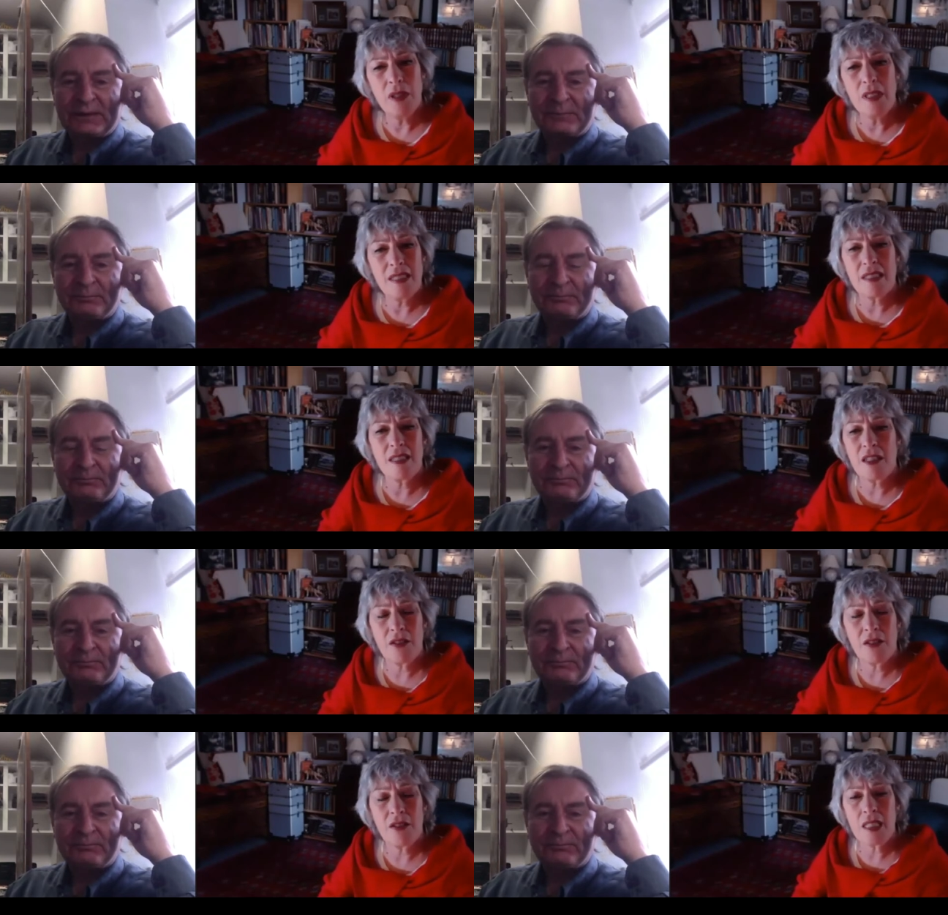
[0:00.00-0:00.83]
Speaker 1: yeah. it's
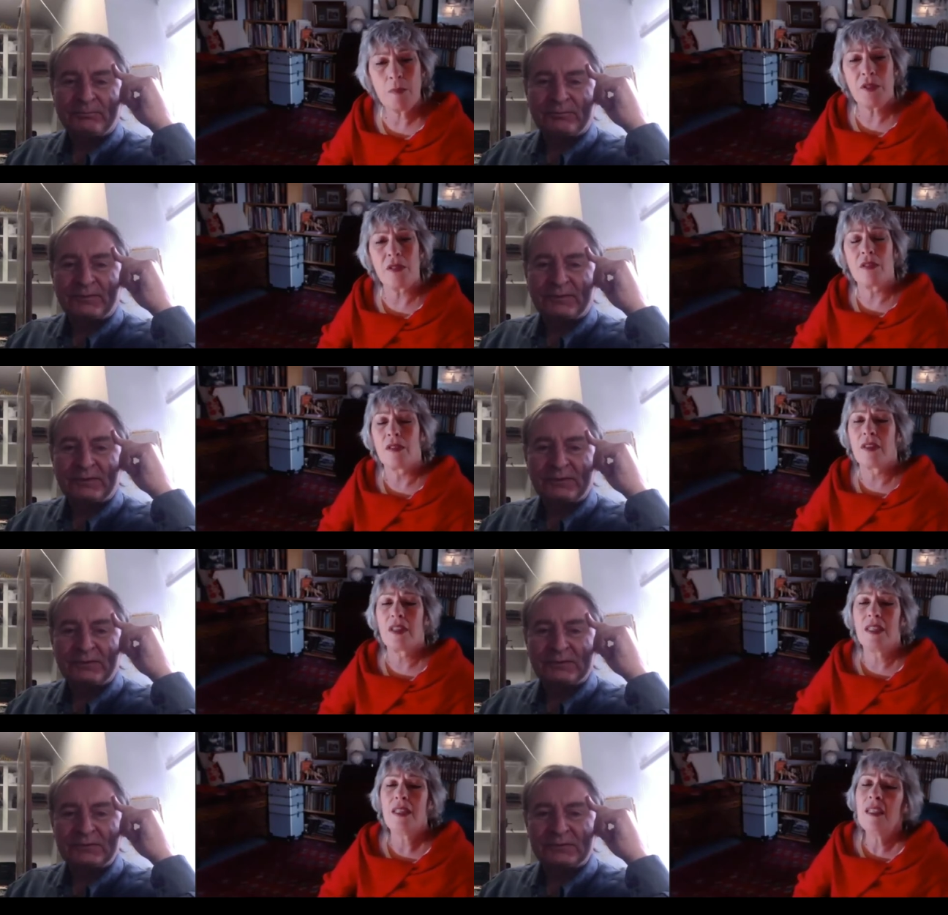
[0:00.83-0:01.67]
incredible.
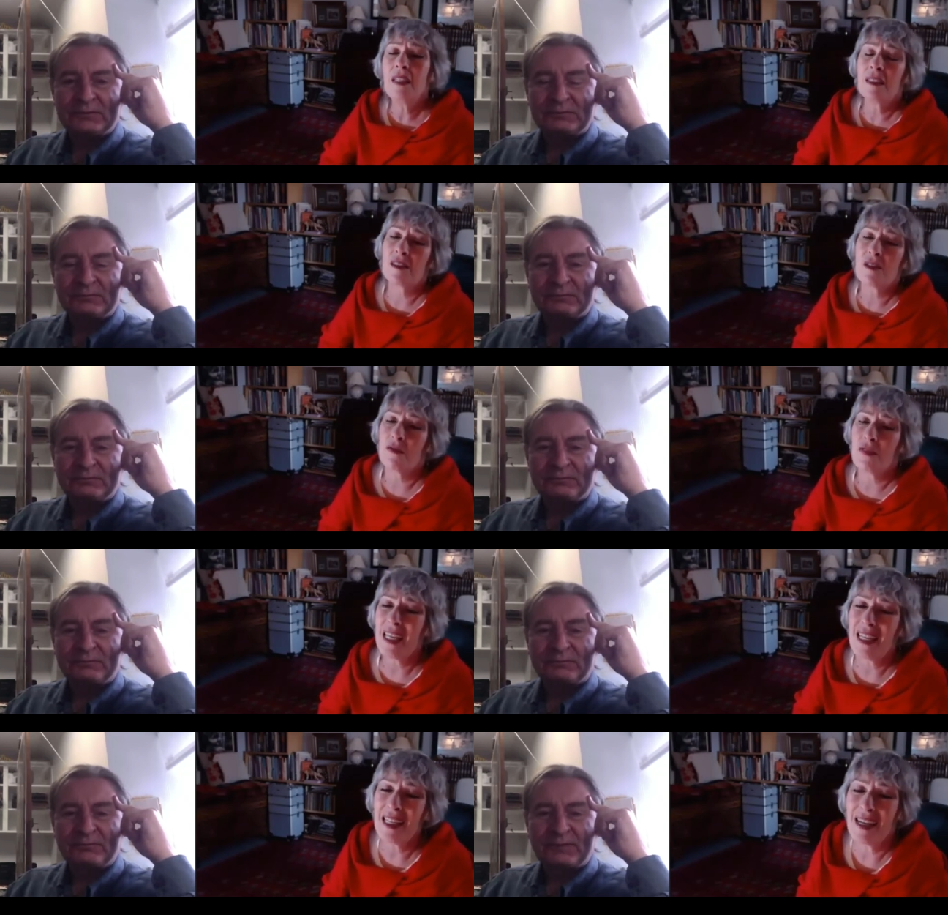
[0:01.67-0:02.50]
The area is
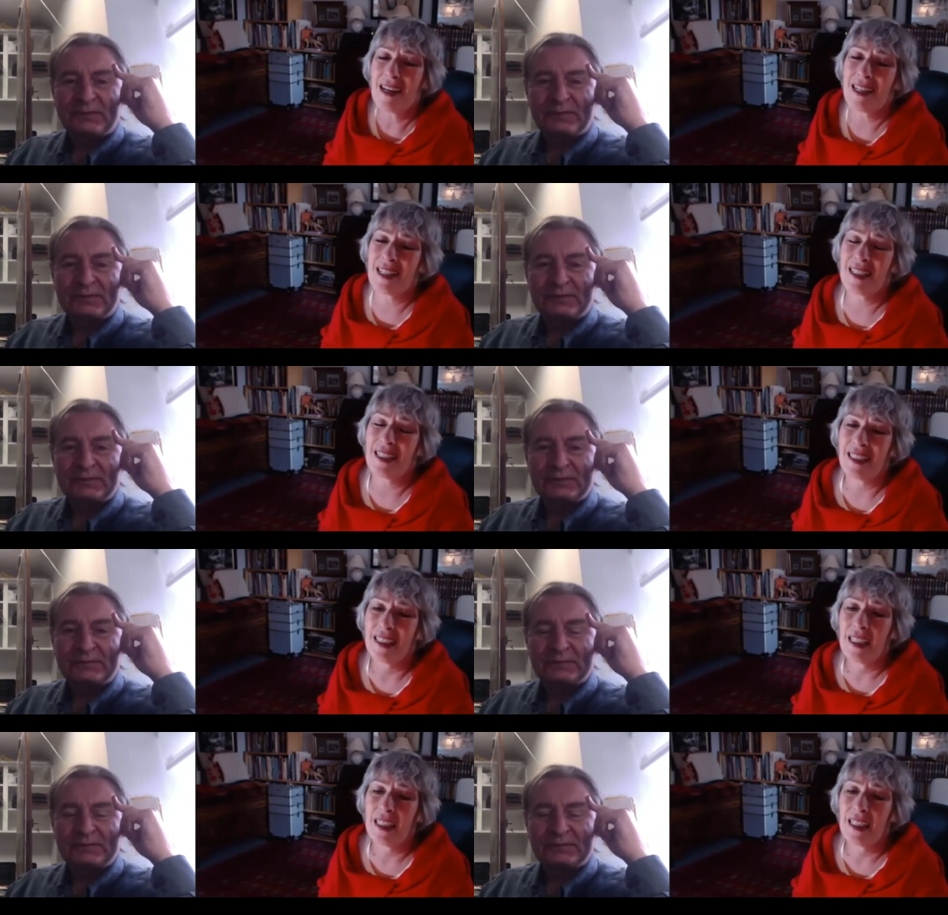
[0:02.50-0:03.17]
very arty.